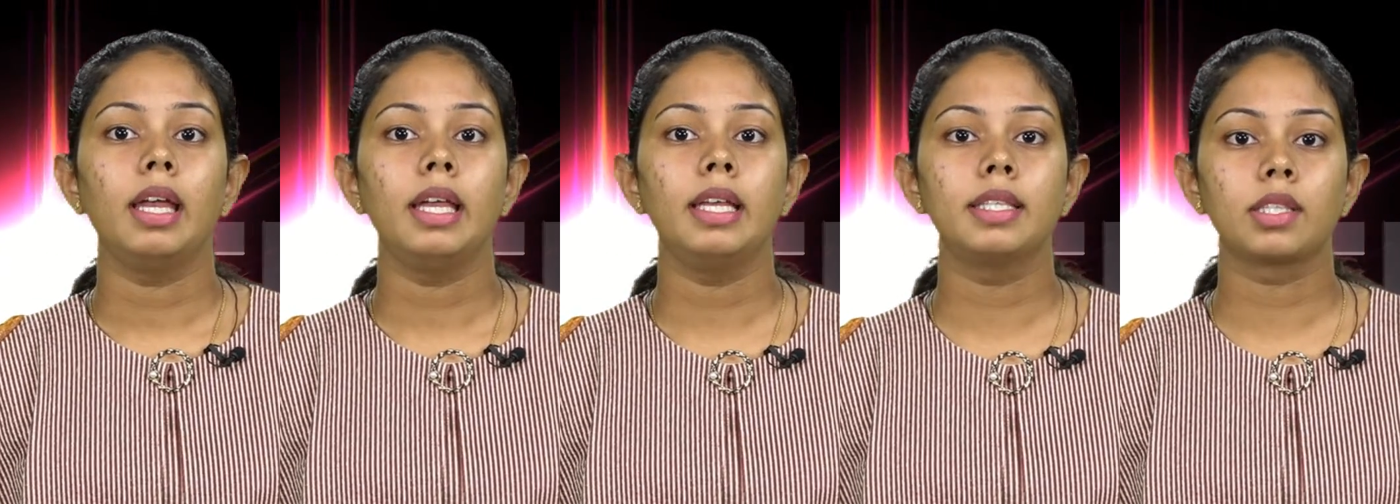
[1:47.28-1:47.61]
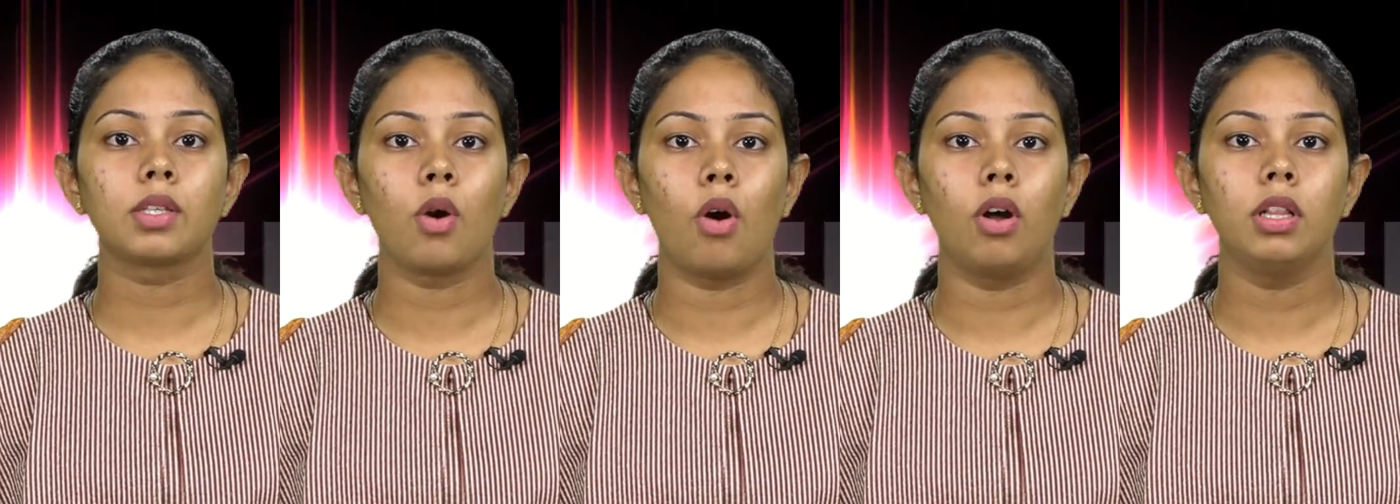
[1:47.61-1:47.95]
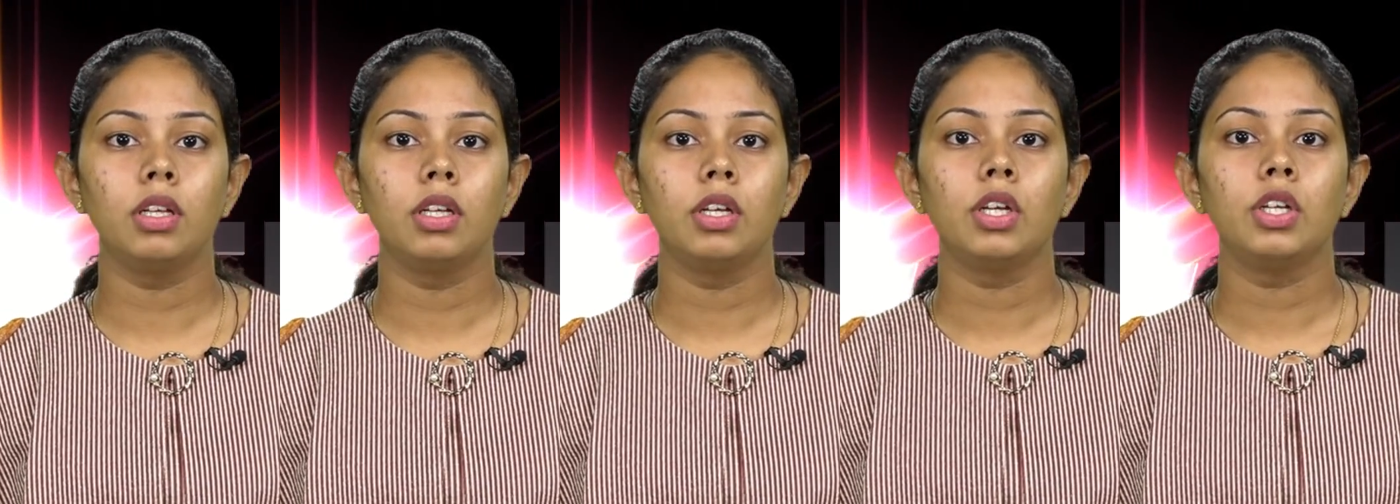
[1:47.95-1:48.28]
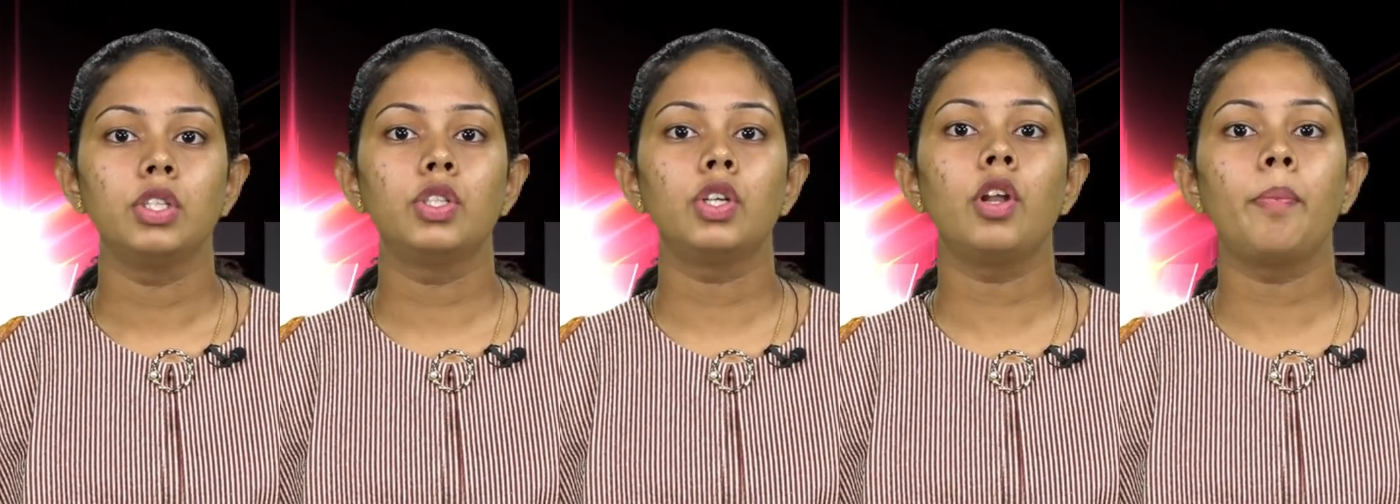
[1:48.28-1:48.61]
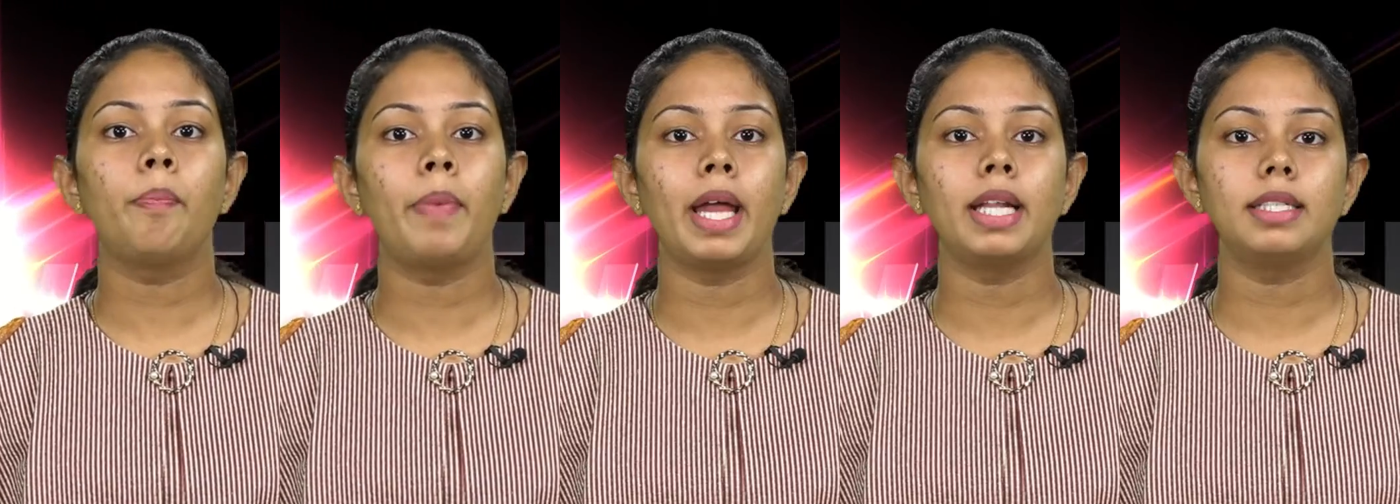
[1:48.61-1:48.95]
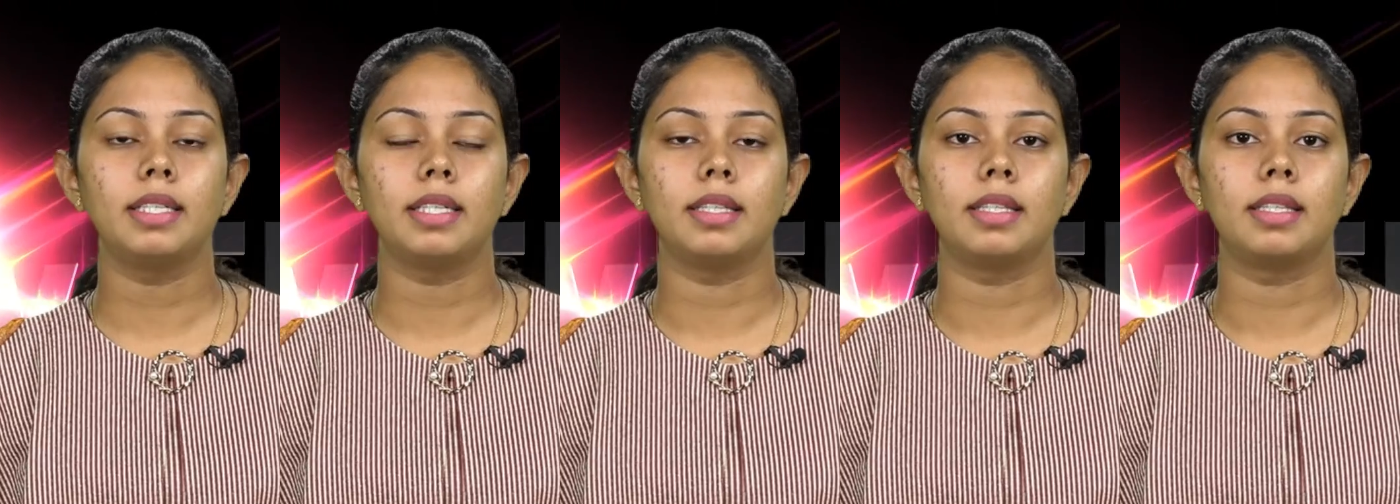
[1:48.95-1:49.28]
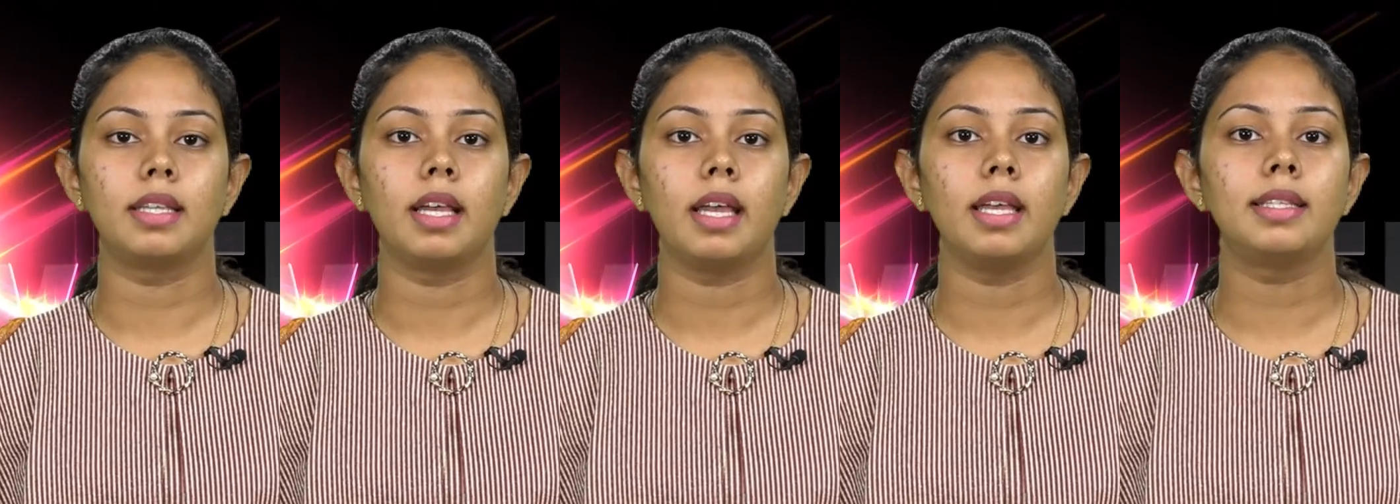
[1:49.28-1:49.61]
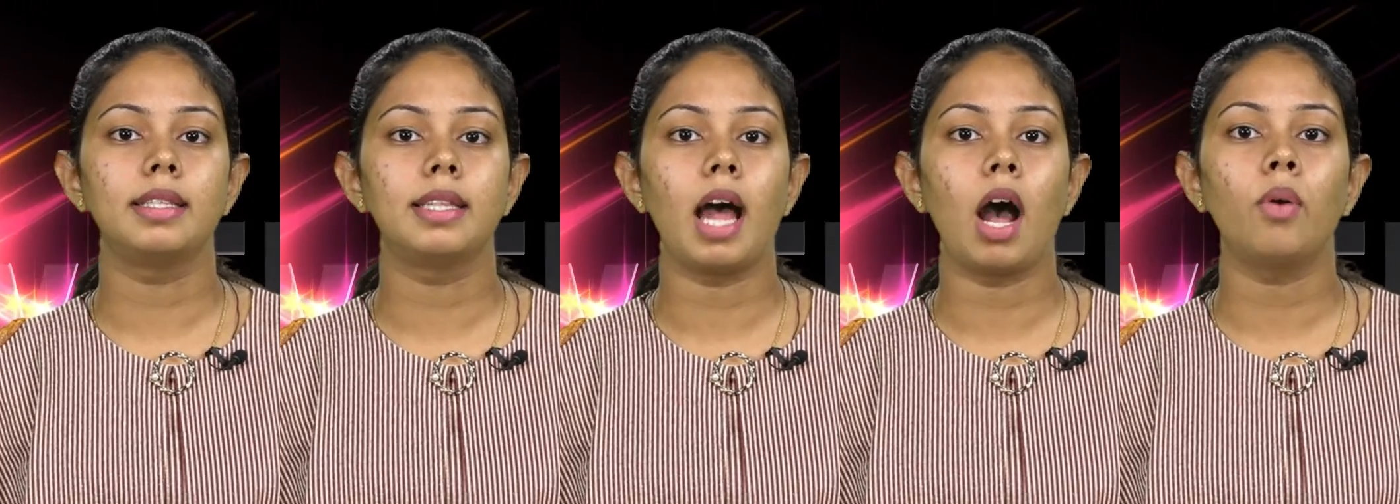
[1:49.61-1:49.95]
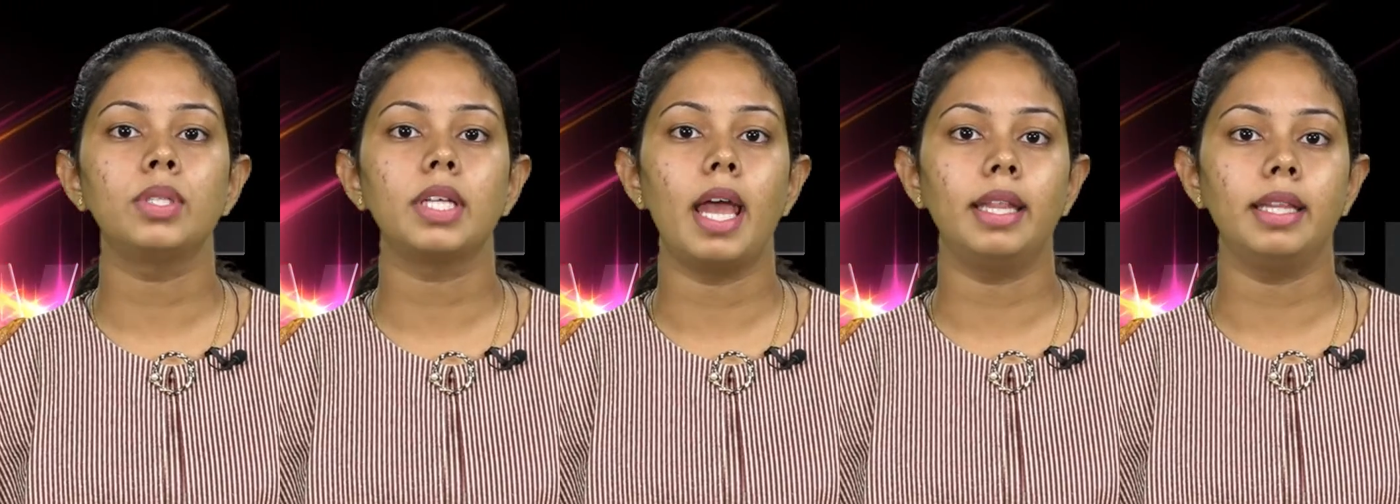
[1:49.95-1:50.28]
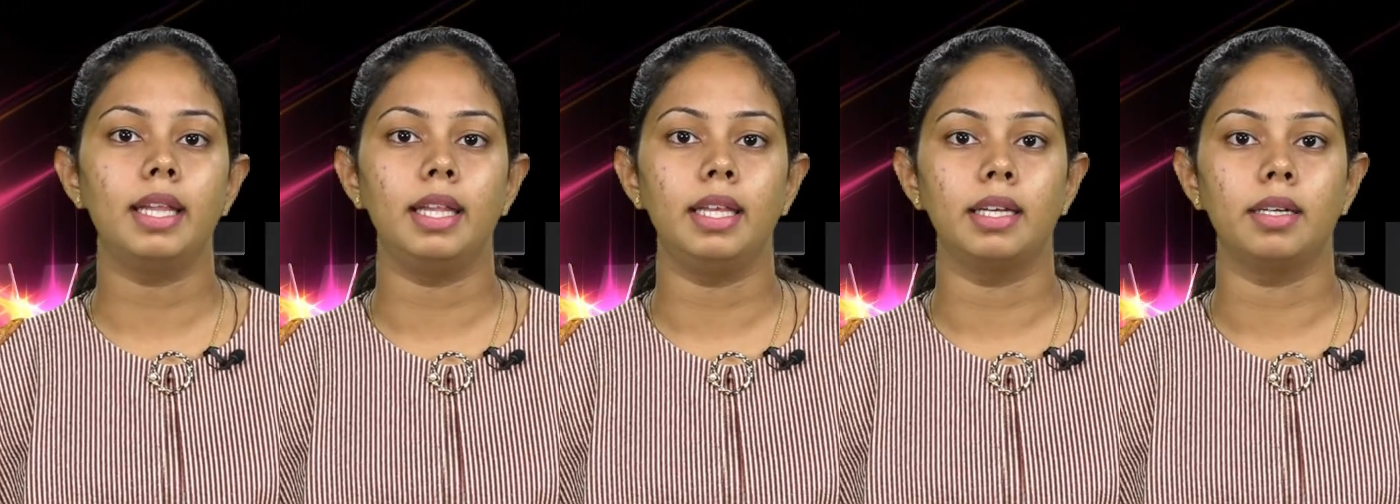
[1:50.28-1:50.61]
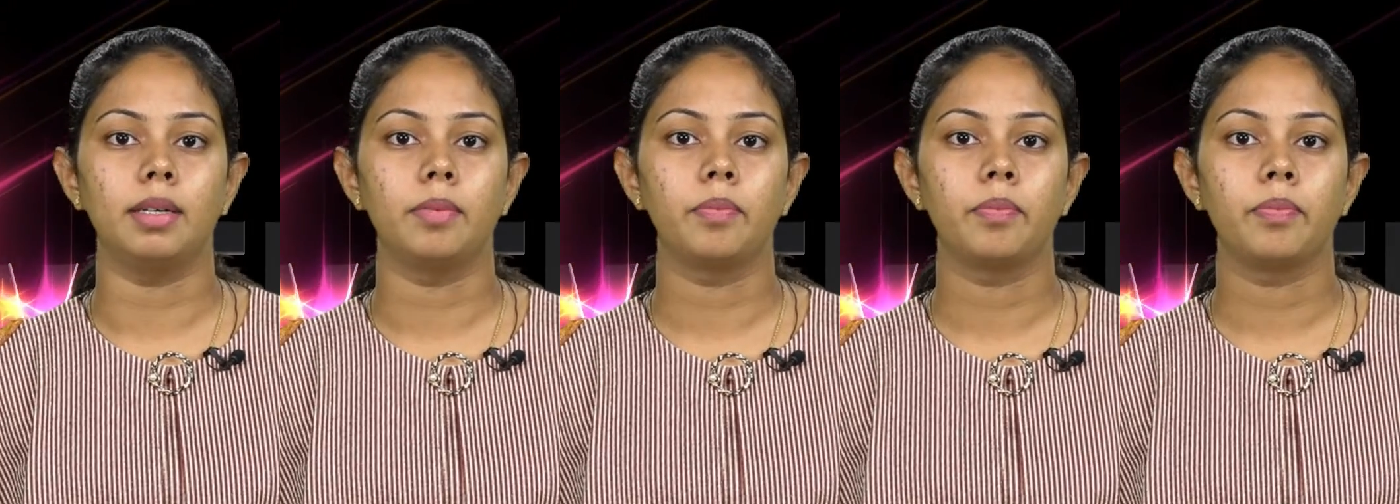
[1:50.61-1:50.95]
His call to repentance is loud and clear.